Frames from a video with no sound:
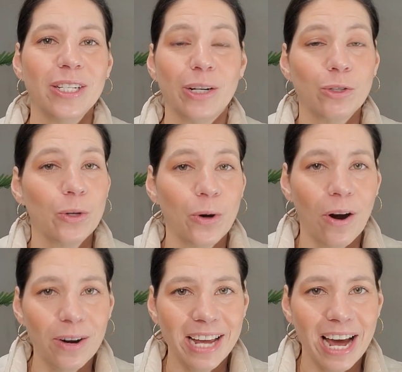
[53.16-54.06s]
Now, do you
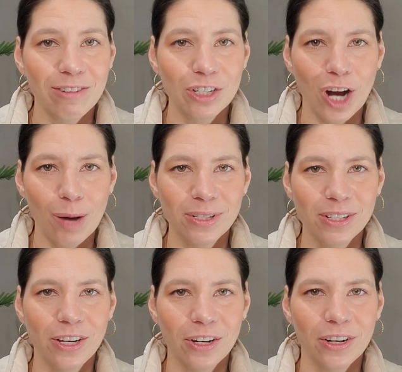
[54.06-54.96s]
already have a job
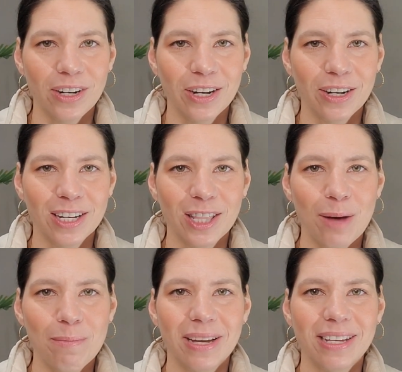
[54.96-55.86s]
secured here in
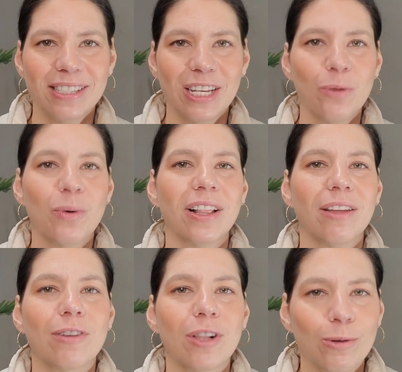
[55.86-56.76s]
Columbus and you want to
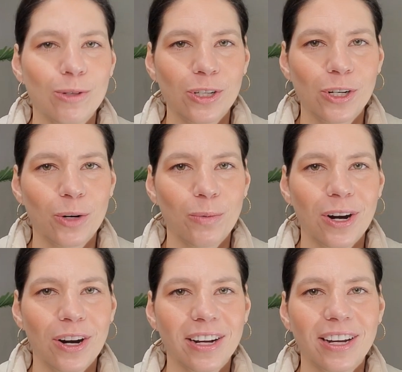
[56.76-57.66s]
live close to your
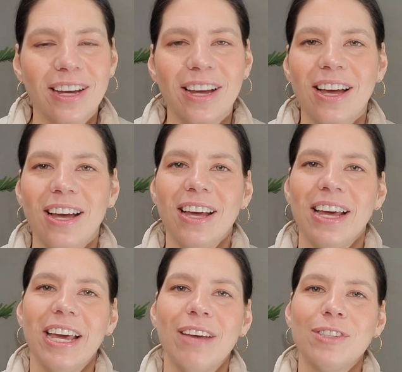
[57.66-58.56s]
work?
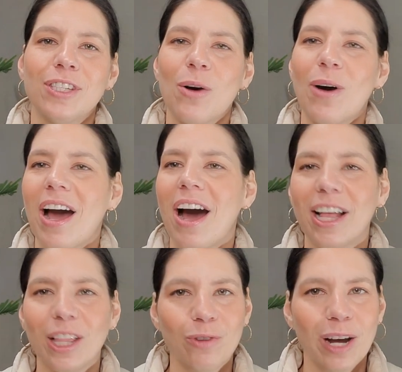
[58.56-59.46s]
If so, I
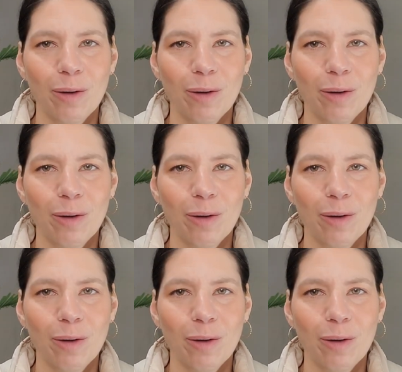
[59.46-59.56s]
highly